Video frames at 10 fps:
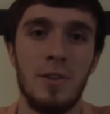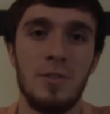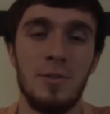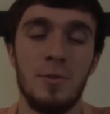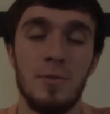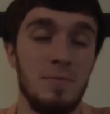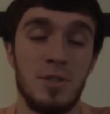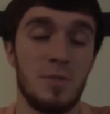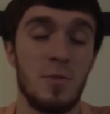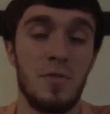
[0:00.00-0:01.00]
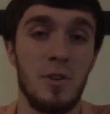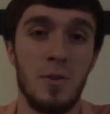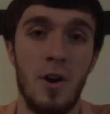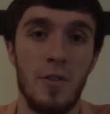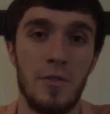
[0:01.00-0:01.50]
to just review
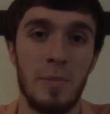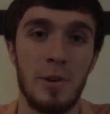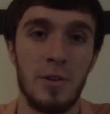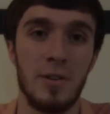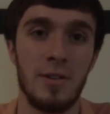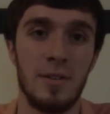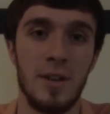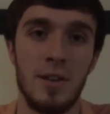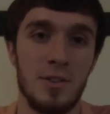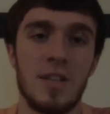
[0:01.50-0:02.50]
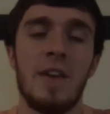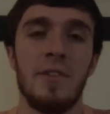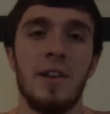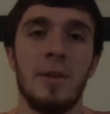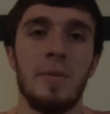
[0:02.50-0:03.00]
all of their milk and just have
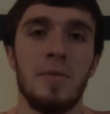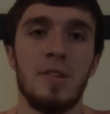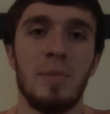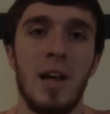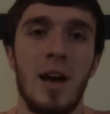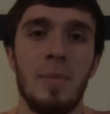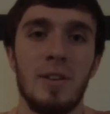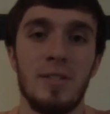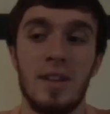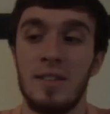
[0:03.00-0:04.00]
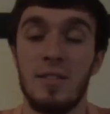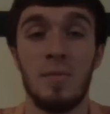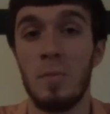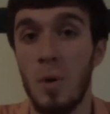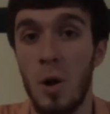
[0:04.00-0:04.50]
an unlimited supply because
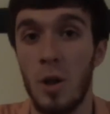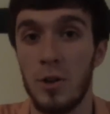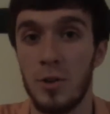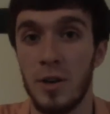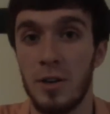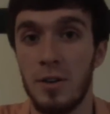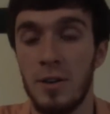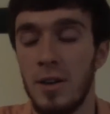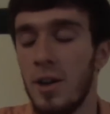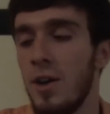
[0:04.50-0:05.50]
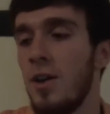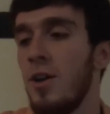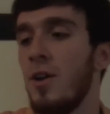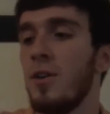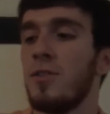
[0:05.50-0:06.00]
that's all I drink.
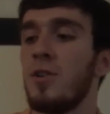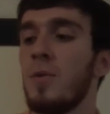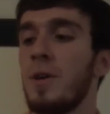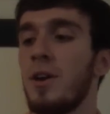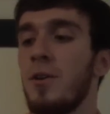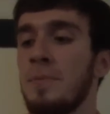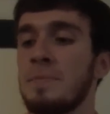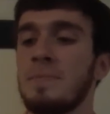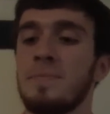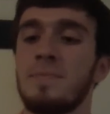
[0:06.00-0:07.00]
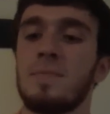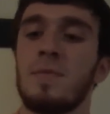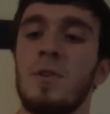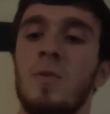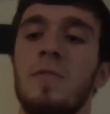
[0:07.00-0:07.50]
So here we go.
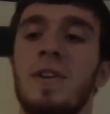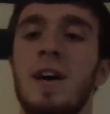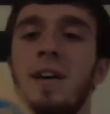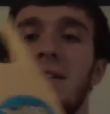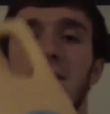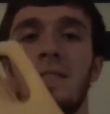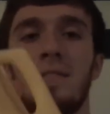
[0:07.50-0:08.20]
We've got